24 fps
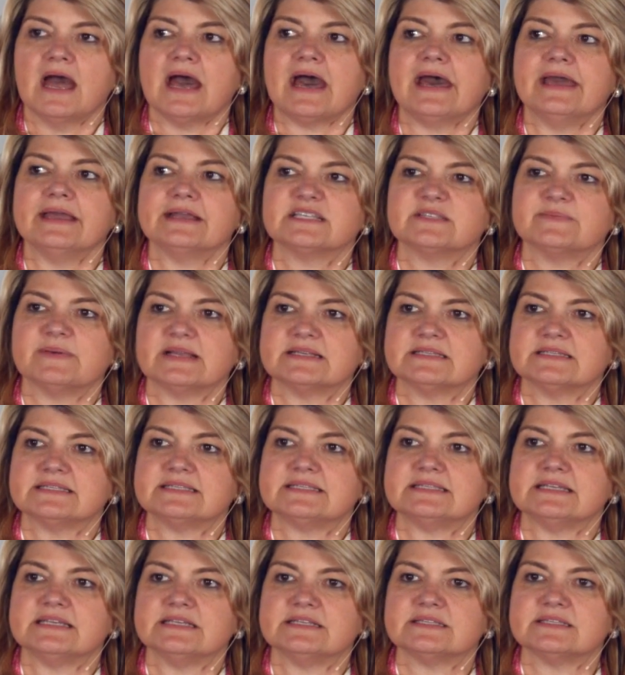I expect to
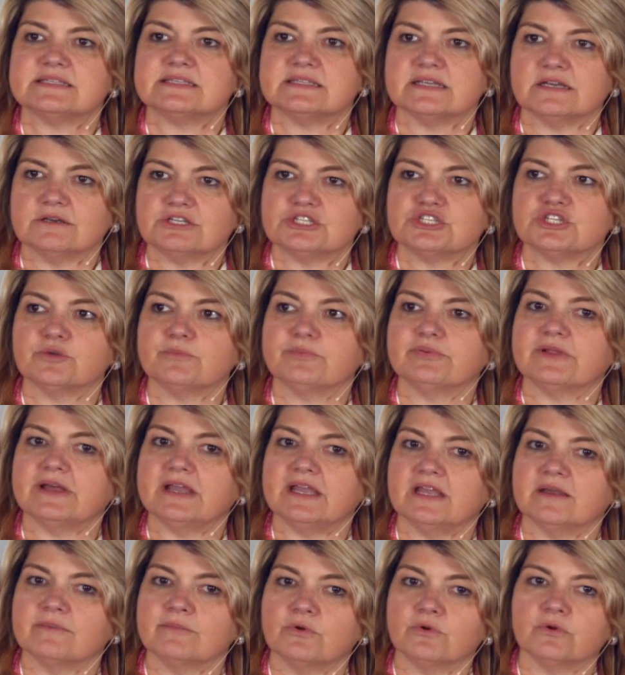see social
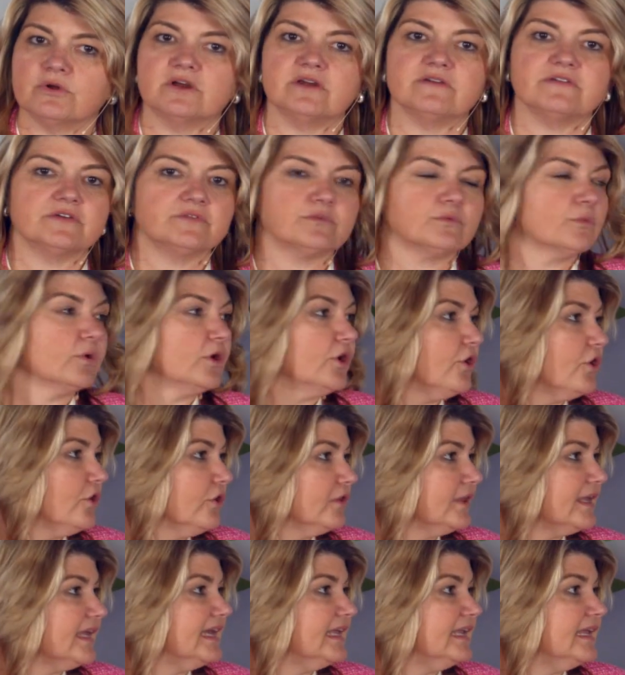playing a more of a
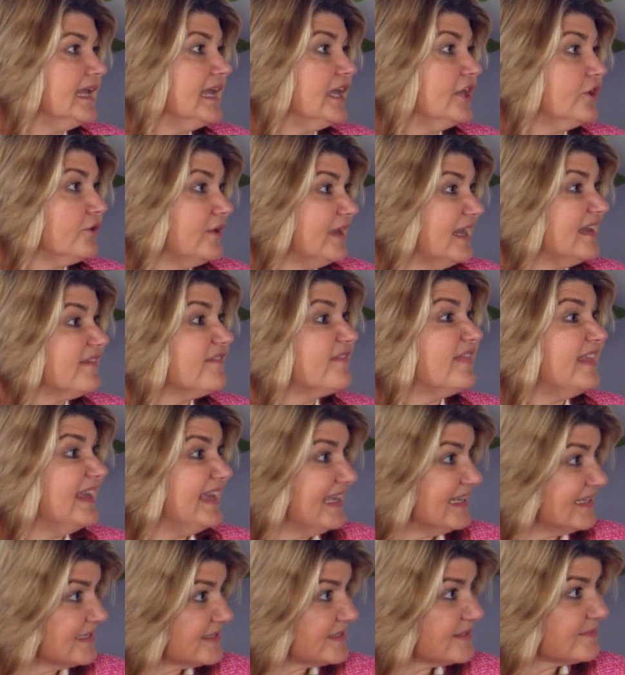role in Internet of
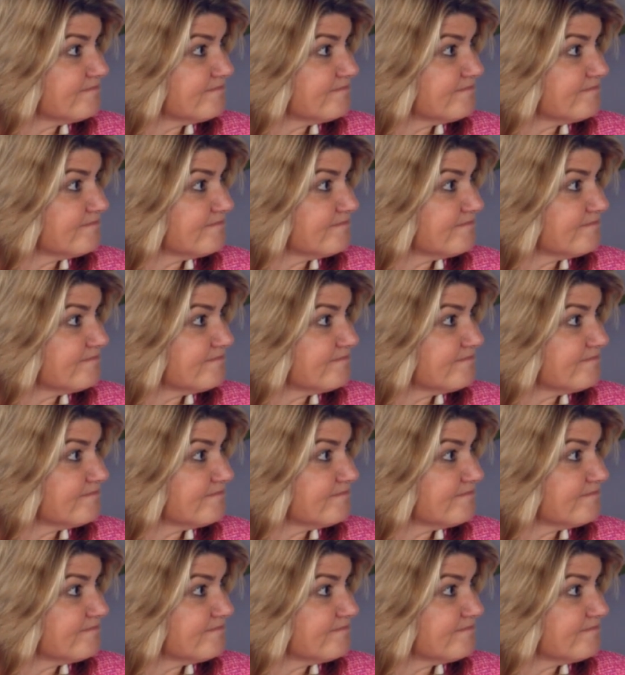Things.